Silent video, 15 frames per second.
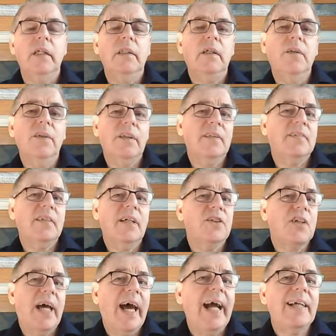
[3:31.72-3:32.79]
Now,
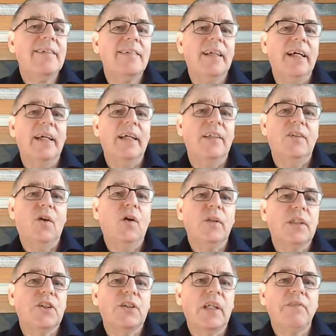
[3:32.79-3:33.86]
such acts, uh,
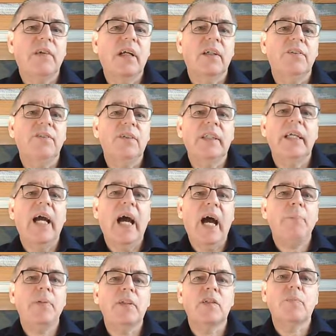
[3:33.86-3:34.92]
knowledge never really
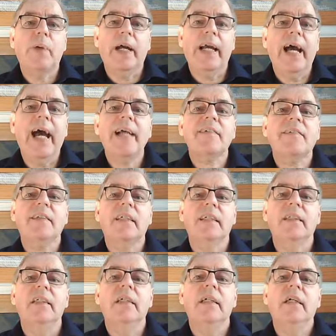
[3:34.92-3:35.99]
happens by
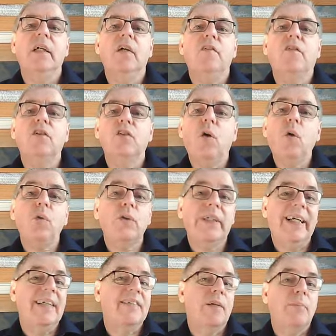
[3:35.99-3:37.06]
accident, for not only
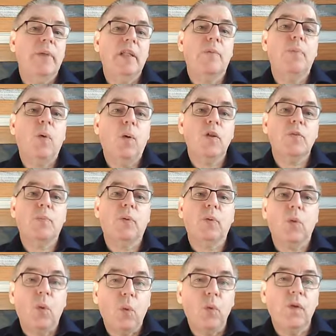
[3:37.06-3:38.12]
is it made
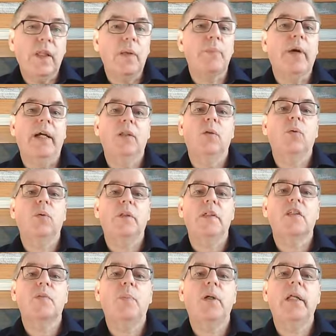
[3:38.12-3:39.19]
possible only by the Holy
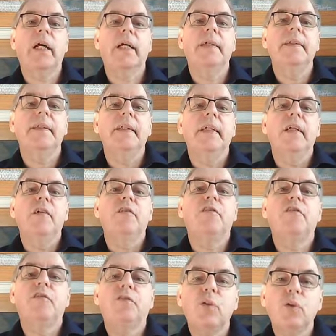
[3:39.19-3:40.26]
Spirit,
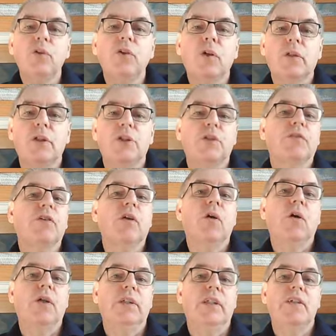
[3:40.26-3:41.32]
full knowledge of
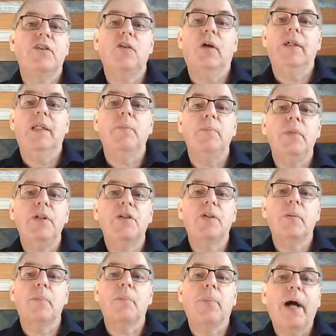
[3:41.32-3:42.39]
God is not an
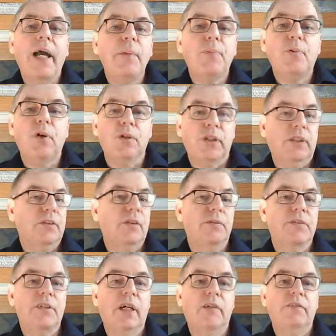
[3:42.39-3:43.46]
immediate byproduct
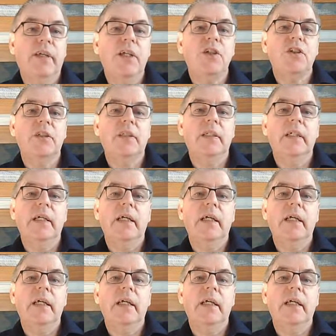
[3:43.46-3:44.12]
of salvation